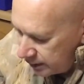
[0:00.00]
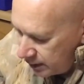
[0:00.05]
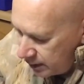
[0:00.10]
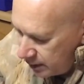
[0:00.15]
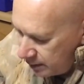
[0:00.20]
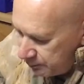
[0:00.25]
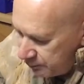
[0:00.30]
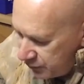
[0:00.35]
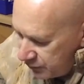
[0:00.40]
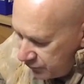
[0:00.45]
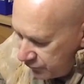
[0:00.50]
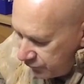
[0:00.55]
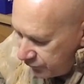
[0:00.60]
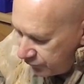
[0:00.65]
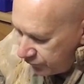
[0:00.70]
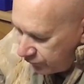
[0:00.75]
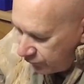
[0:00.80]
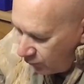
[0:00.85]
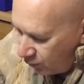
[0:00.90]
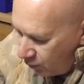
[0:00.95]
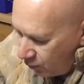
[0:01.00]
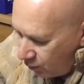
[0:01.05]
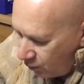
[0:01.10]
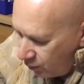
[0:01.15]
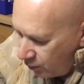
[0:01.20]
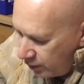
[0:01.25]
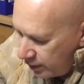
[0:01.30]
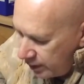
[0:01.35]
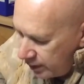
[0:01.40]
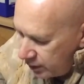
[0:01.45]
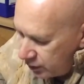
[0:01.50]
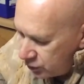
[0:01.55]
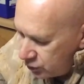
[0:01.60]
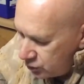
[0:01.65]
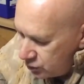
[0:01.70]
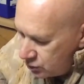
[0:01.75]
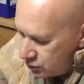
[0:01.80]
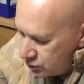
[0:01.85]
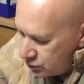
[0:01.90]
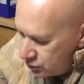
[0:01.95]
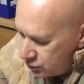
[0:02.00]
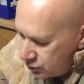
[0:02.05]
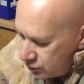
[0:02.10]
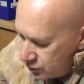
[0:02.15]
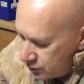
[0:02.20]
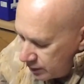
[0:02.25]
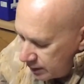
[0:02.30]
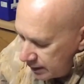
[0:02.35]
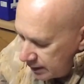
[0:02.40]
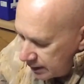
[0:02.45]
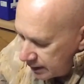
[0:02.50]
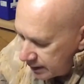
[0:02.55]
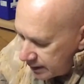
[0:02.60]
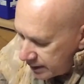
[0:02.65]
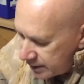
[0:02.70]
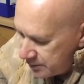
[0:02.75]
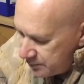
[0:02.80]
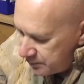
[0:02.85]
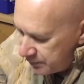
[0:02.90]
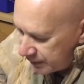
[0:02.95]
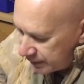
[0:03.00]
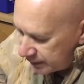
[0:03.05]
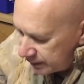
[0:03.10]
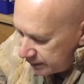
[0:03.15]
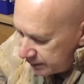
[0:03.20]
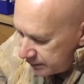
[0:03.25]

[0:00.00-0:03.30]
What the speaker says: before you crimp it,